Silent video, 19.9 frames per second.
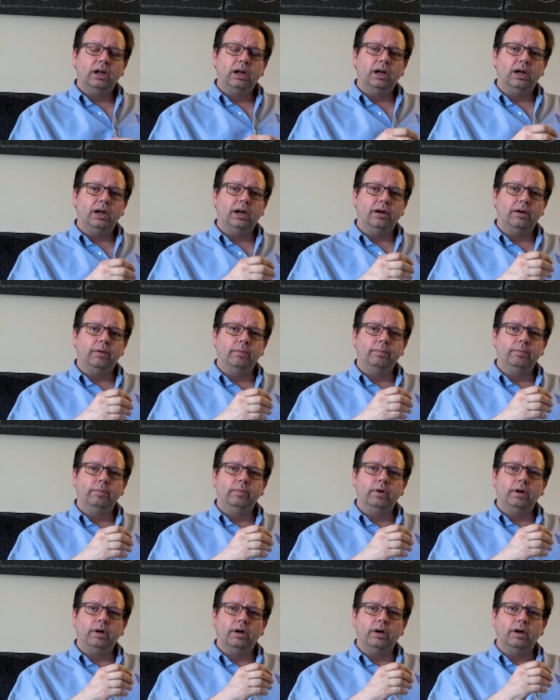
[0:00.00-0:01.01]
Uh,
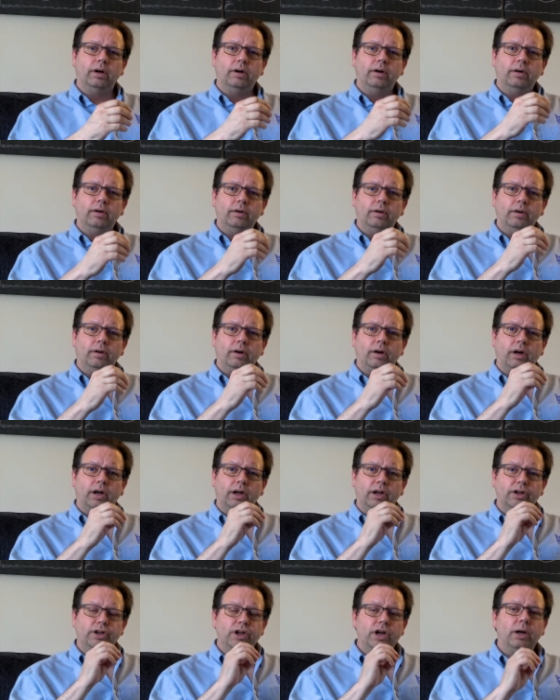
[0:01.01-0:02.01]
uh
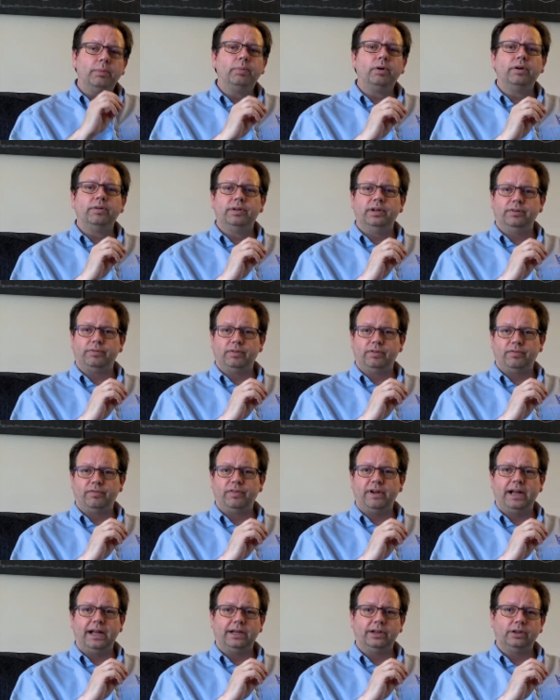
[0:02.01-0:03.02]
on a number of different
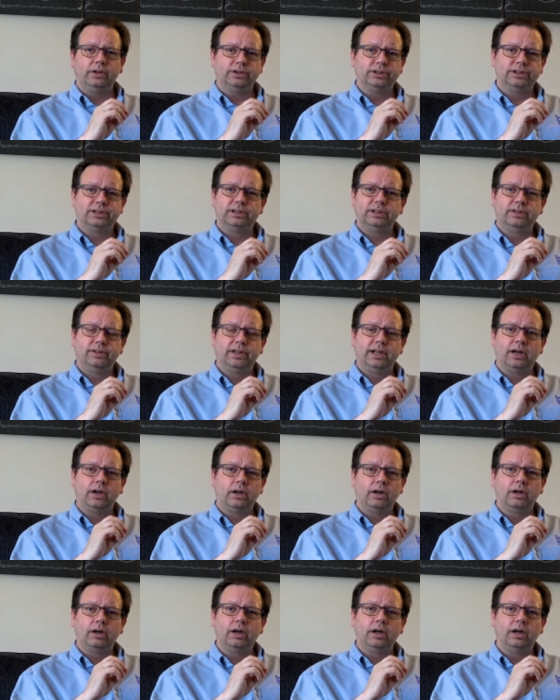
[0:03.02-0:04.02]
factors that
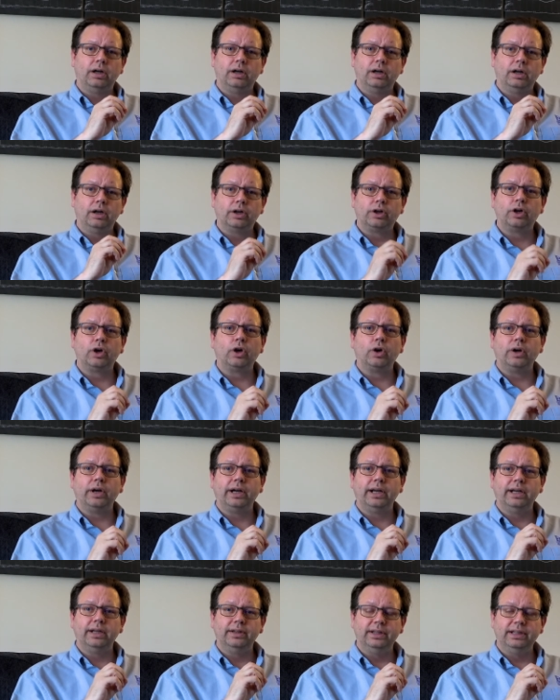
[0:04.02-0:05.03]
are uh,
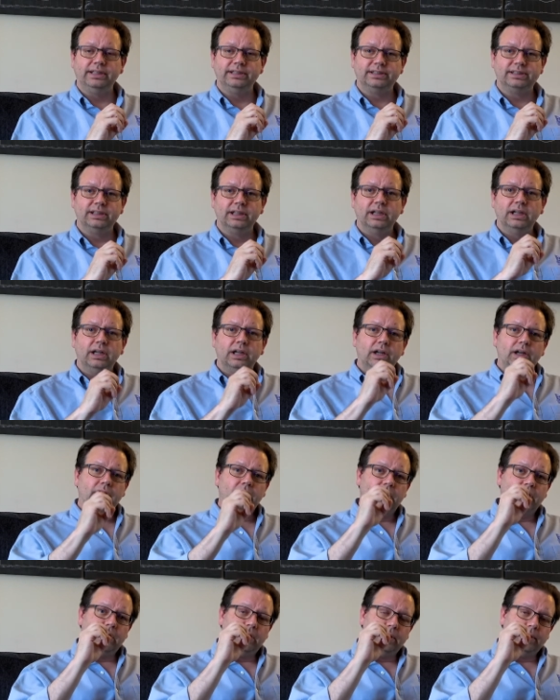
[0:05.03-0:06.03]
occurring in these
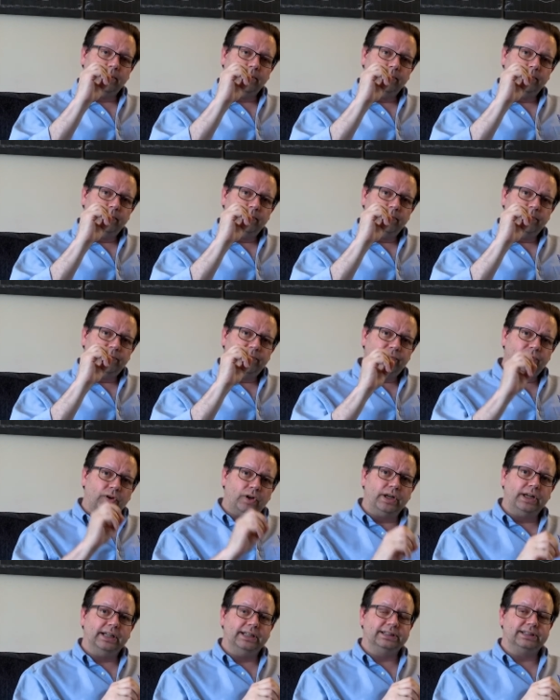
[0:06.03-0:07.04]
uh,
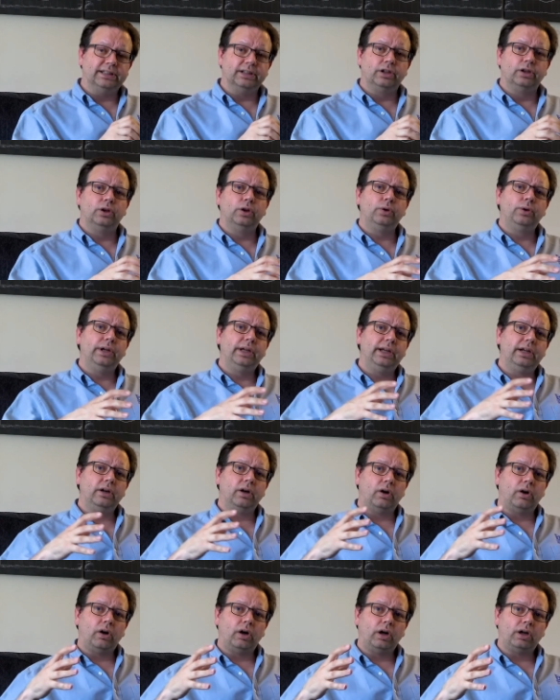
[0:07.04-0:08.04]
footings, including
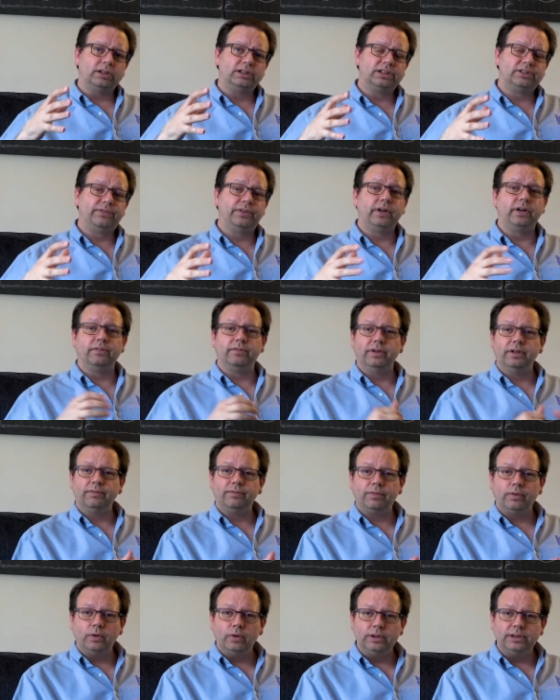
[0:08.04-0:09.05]
our sphere of
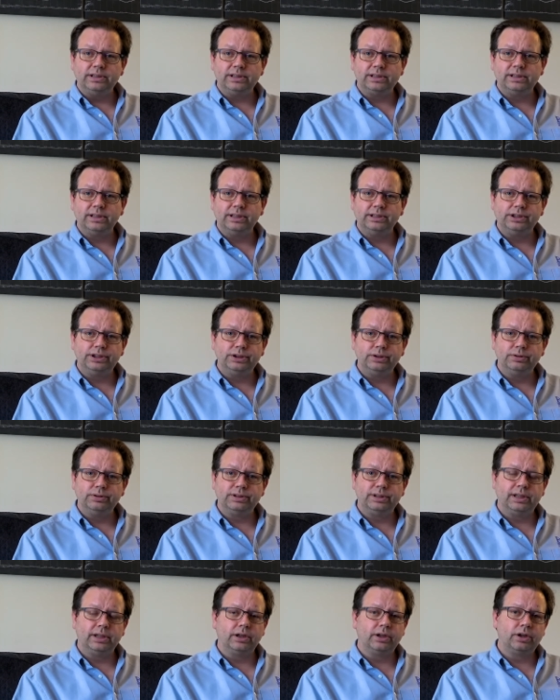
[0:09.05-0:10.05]
influence
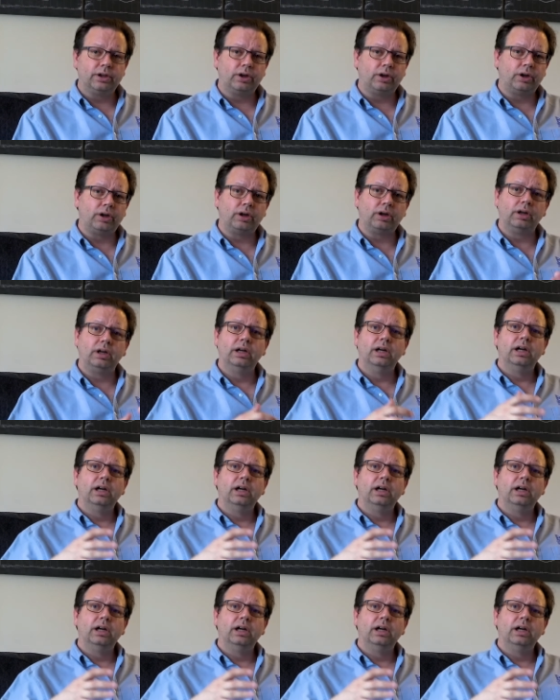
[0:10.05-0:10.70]
issues that occur.